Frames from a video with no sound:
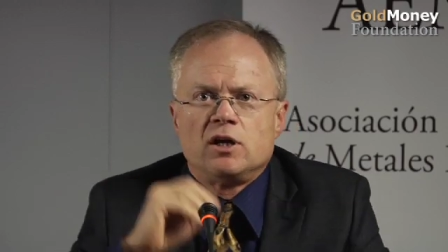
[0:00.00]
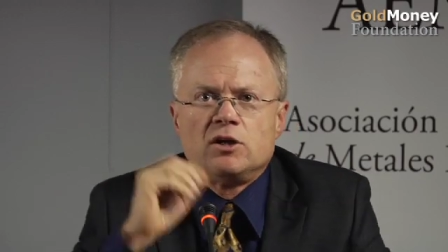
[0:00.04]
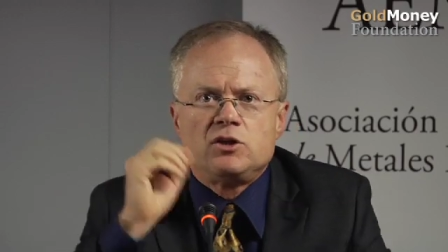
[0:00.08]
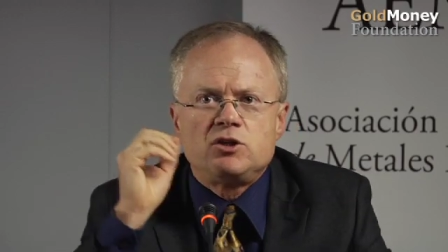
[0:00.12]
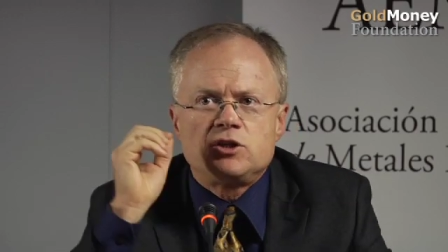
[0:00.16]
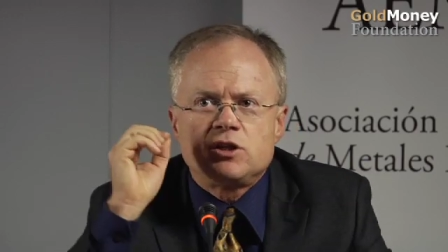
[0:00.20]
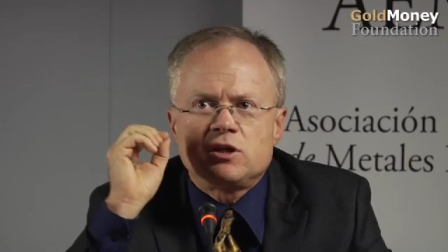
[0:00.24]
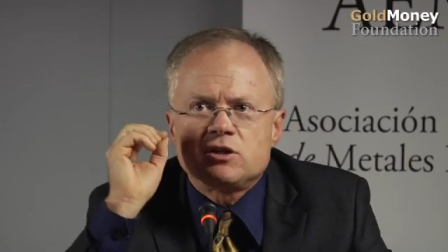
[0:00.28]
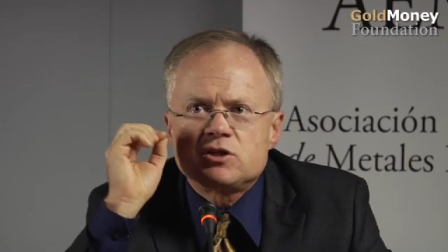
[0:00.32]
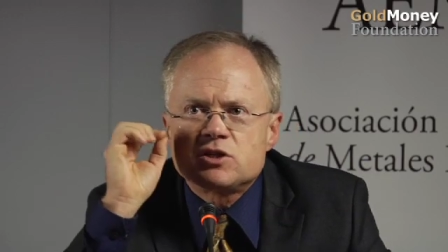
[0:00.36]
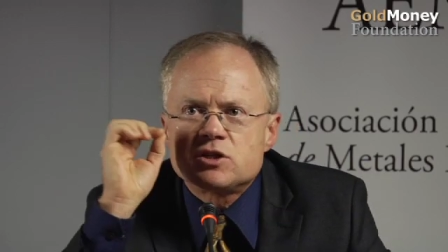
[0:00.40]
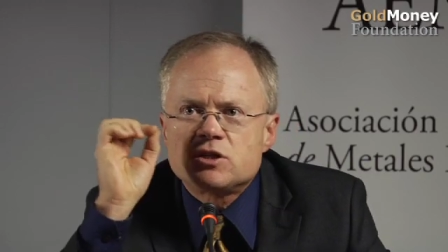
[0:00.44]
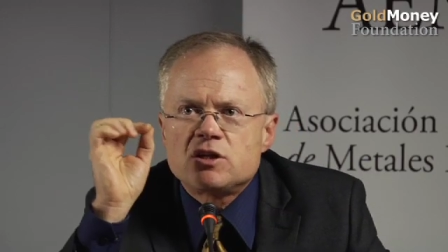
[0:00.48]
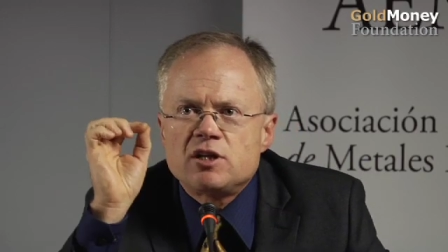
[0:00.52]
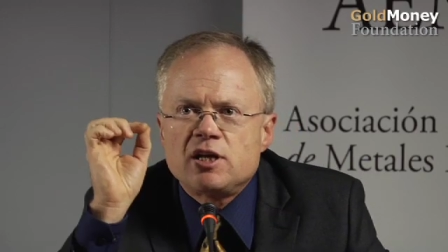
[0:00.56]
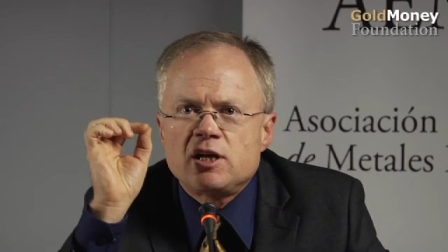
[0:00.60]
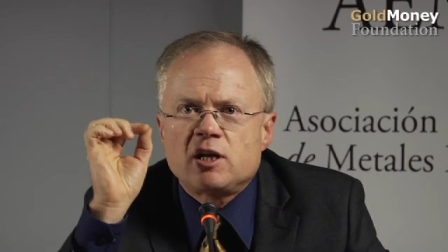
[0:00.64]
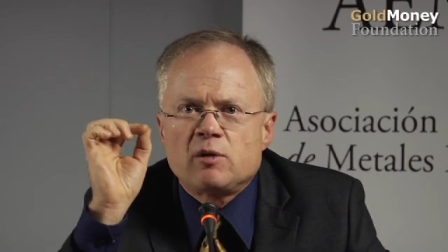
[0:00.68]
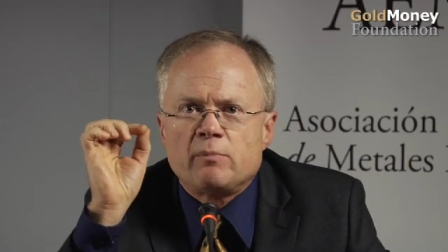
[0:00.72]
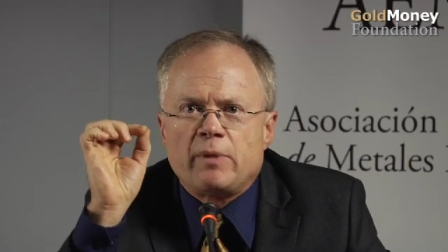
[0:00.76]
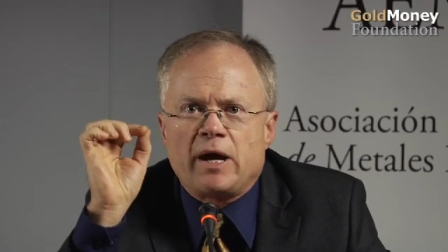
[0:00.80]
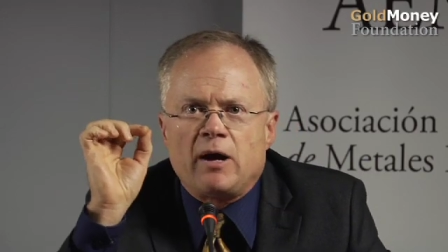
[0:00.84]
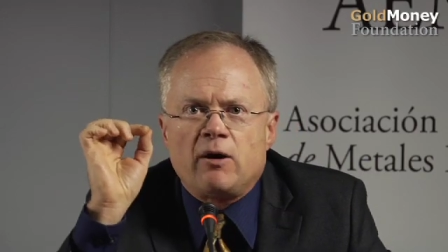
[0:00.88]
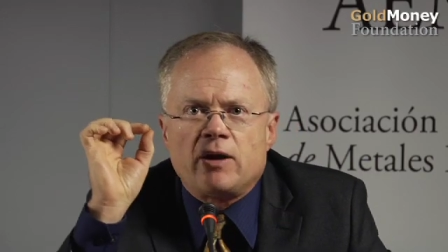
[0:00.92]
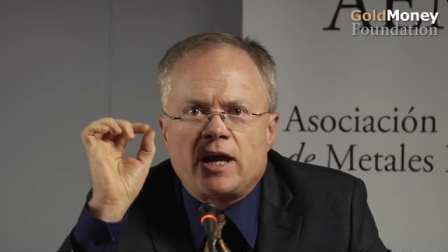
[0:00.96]
just think
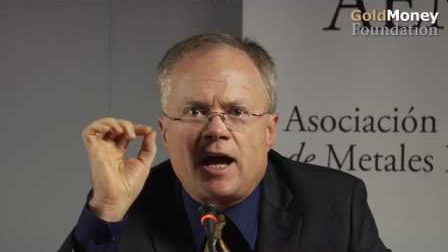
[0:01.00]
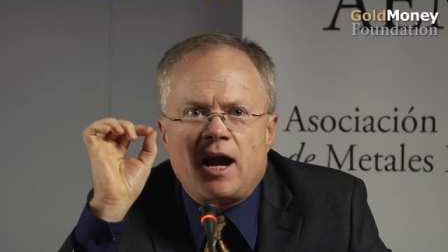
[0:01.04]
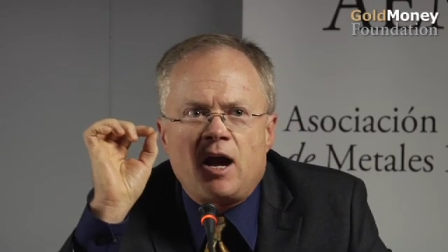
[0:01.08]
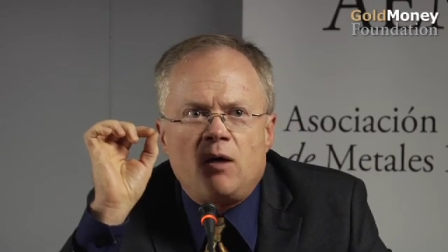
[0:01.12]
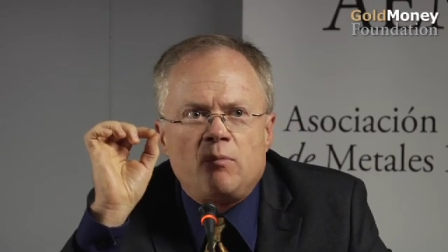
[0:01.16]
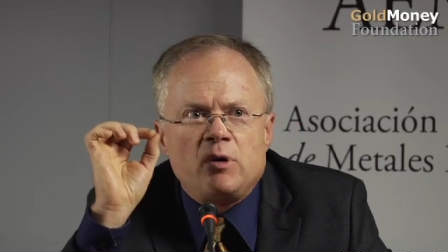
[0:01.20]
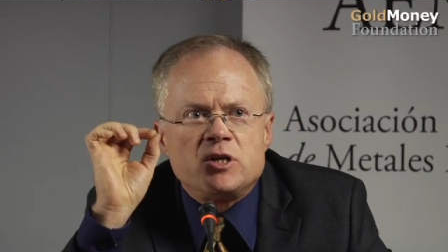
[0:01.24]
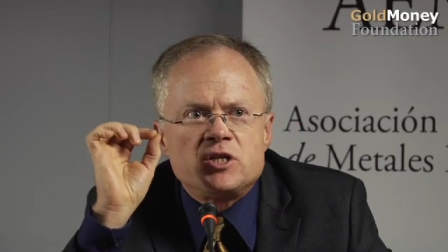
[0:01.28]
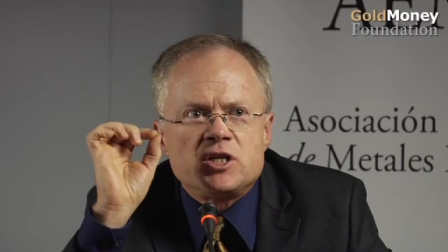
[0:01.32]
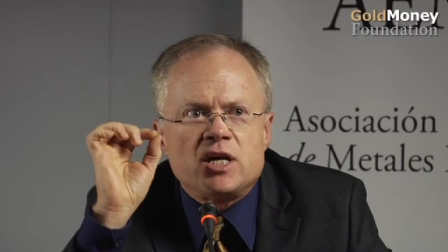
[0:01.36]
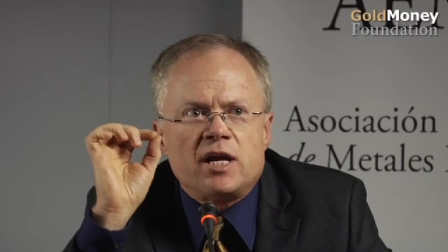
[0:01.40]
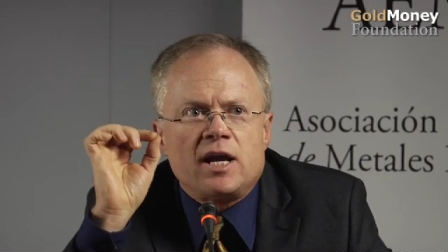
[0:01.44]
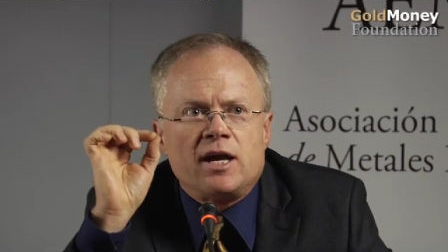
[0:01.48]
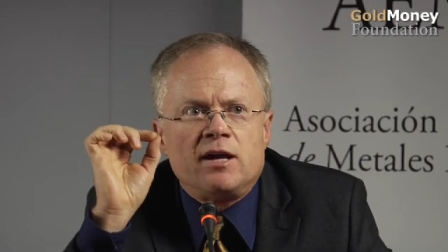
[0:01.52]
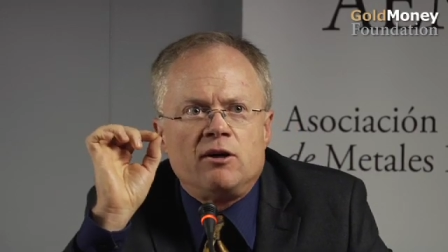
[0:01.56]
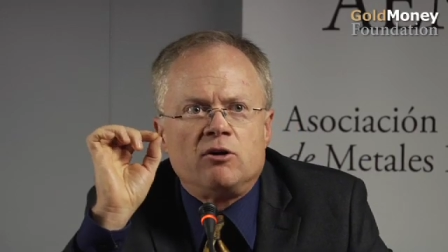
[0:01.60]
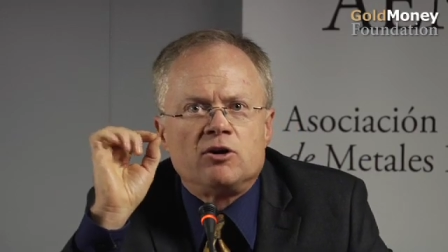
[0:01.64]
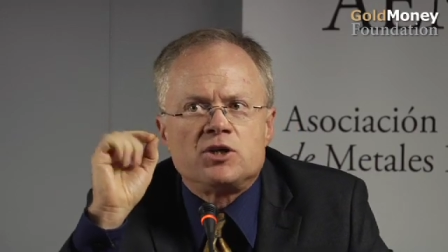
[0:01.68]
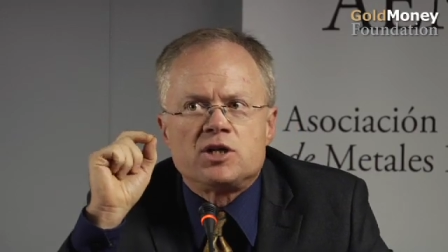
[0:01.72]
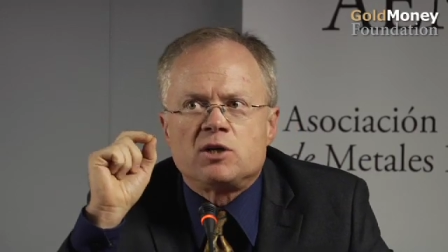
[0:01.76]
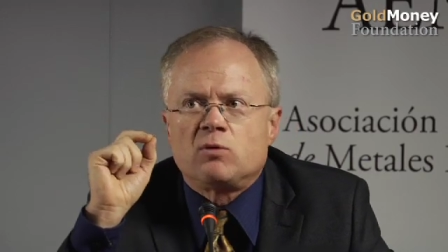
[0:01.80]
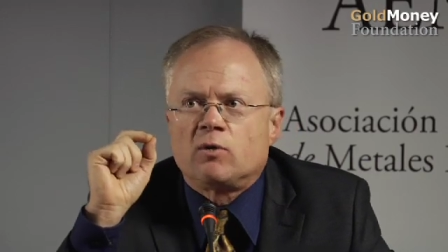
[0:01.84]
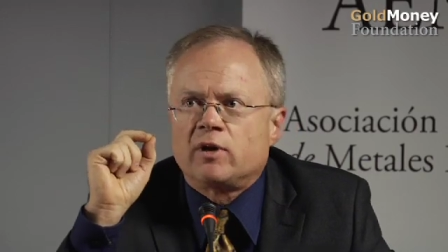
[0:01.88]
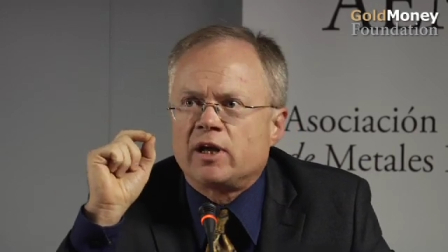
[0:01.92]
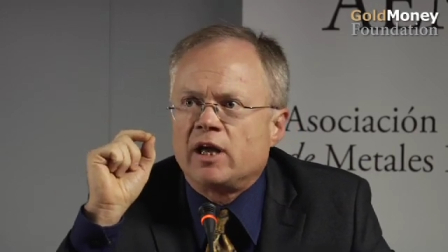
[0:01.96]
about how much
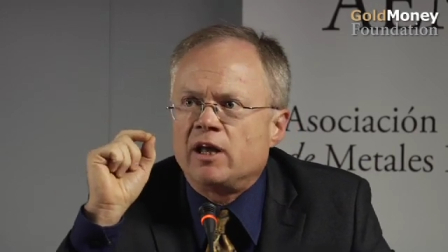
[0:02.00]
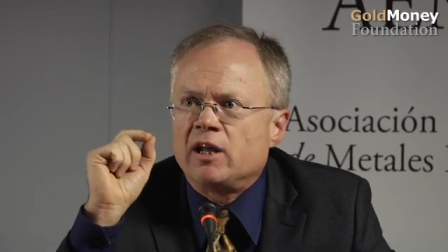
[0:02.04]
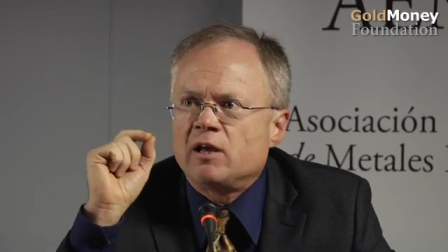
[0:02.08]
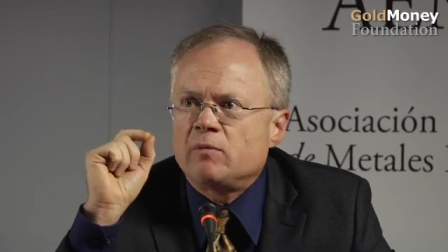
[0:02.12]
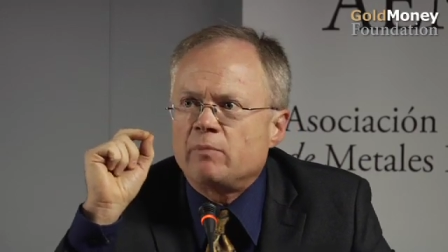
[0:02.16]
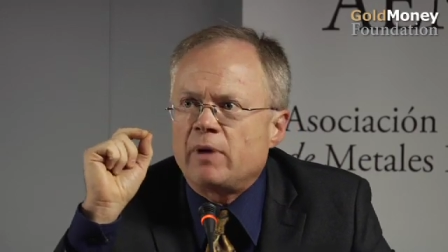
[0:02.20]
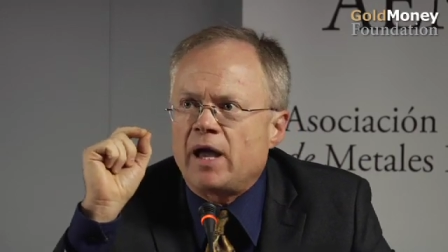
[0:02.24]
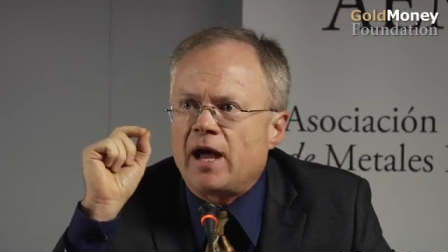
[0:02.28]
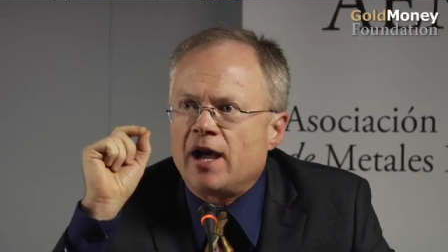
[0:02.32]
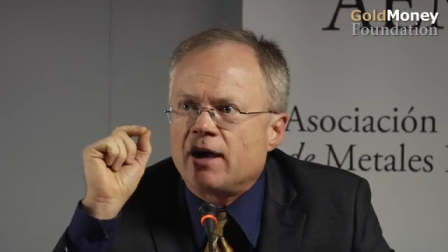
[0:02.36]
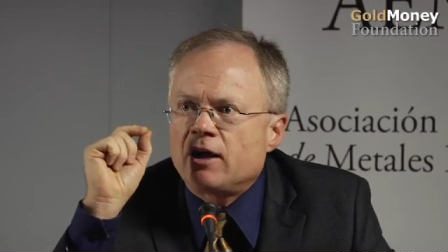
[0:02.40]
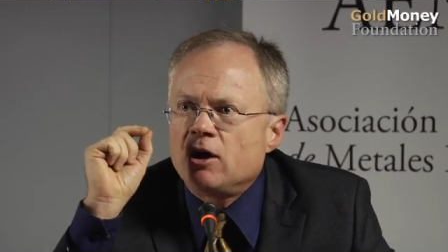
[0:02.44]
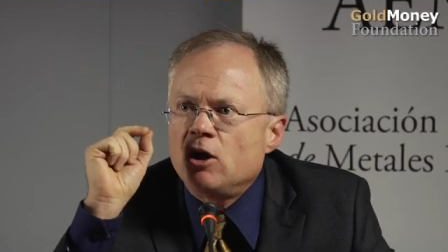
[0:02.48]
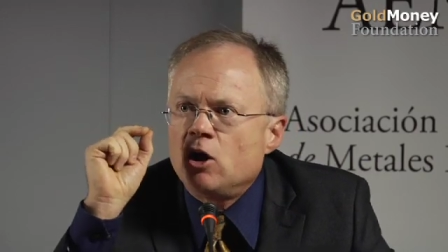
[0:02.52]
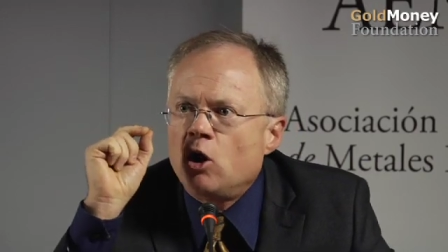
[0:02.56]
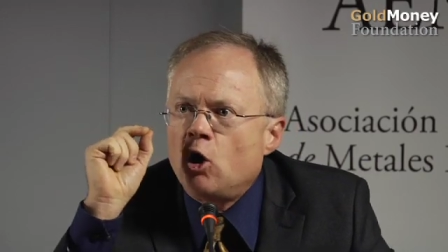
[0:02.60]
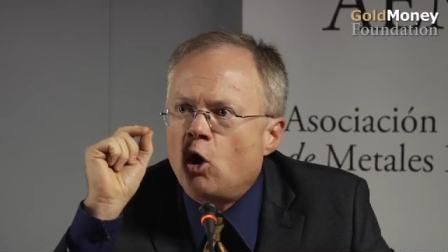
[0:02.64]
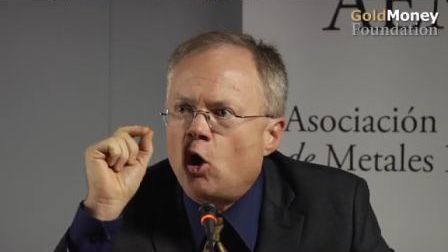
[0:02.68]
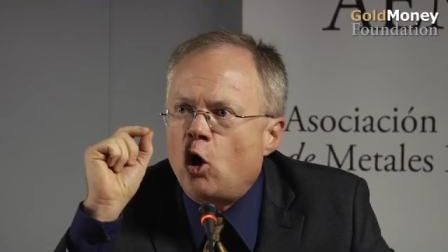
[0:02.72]
energy we're getting back.